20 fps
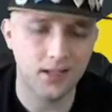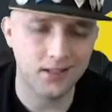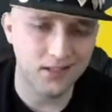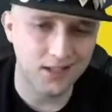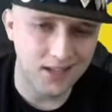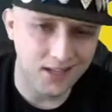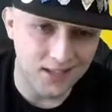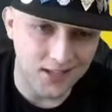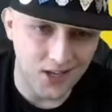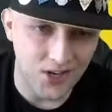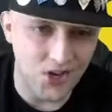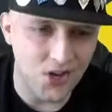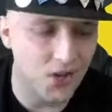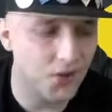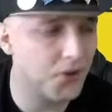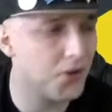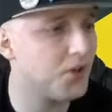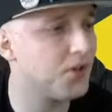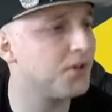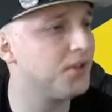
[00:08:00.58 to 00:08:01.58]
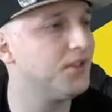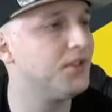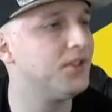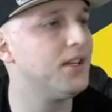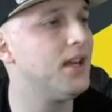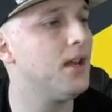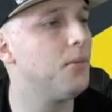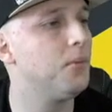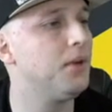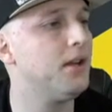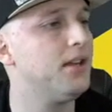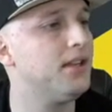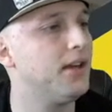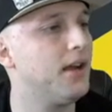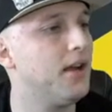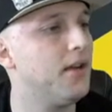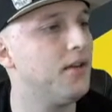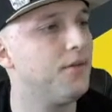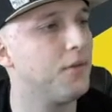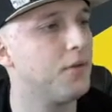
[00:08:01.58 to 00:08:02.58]
yet another CMP
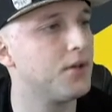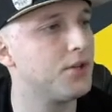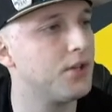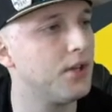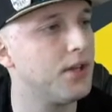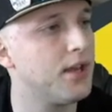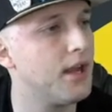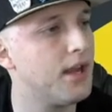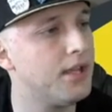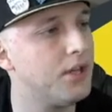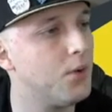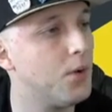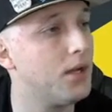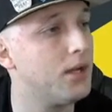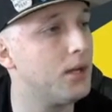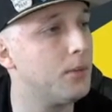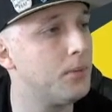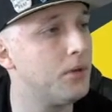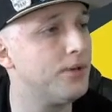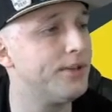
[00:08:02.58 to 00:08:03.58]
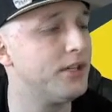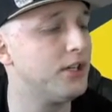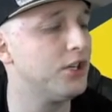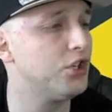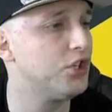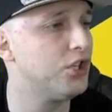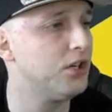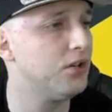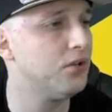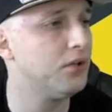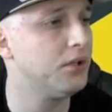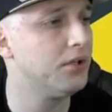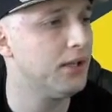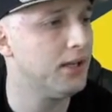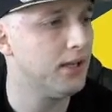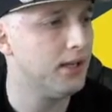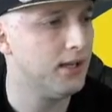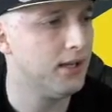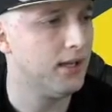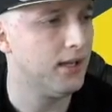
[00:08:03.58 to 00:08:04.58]
tie, unfortunately. I do end up using a shield.
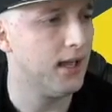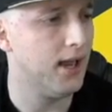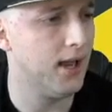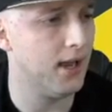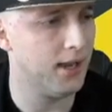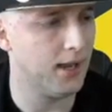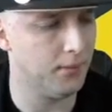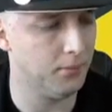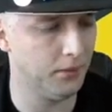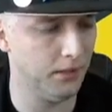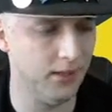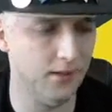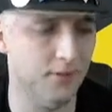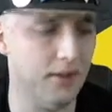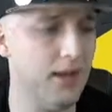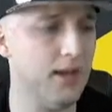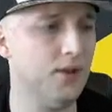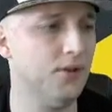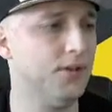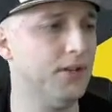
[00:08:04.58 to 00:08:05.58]
And I believe they use